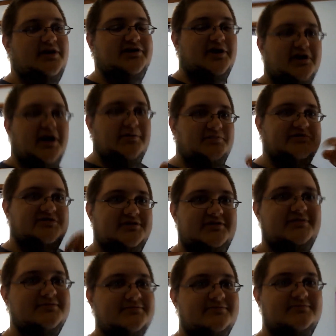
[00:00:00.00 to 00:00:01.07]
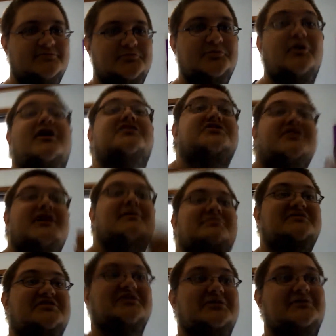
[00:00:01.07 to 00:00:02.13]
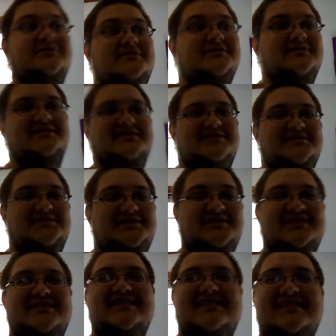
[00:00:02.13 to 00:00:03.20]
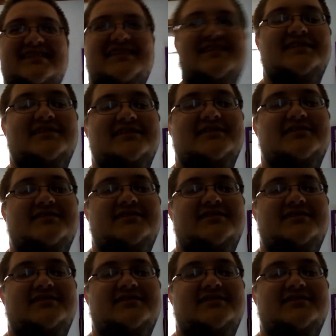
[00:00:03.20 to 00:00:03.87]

In our episode. Watch our episode. Let's watch some Star Wars.